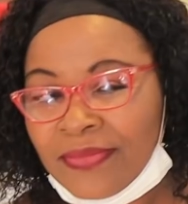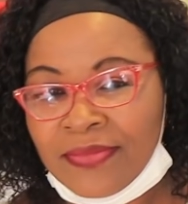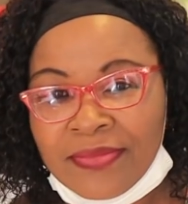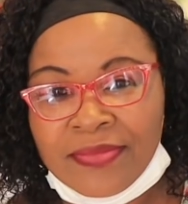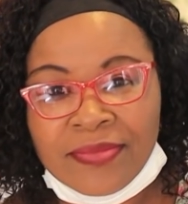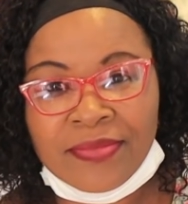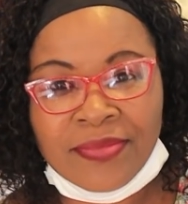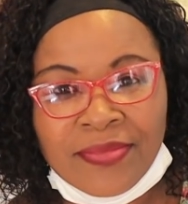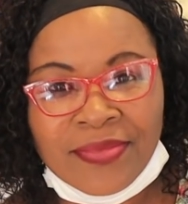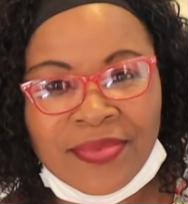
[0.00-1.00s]
You're
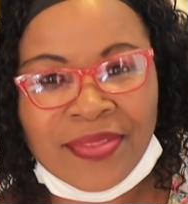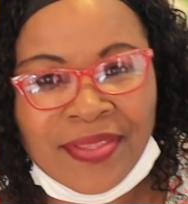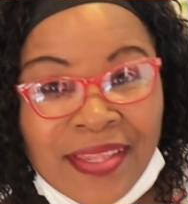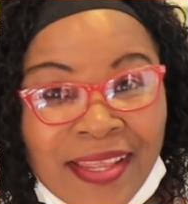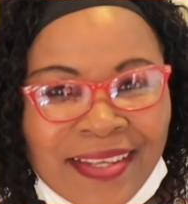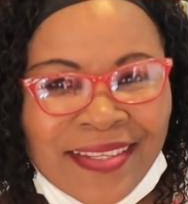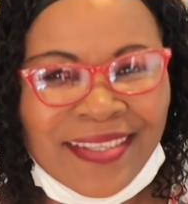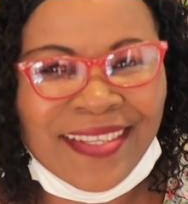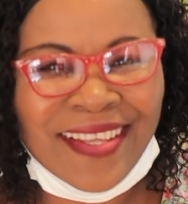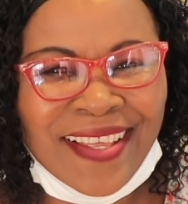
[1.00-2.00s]
shining. Are
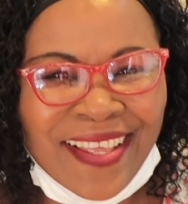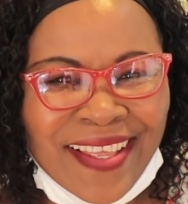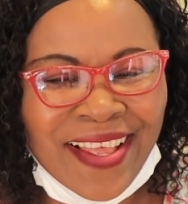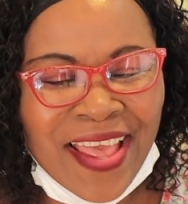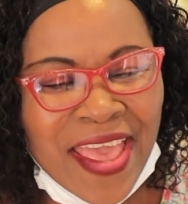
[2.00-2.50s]
you having fun?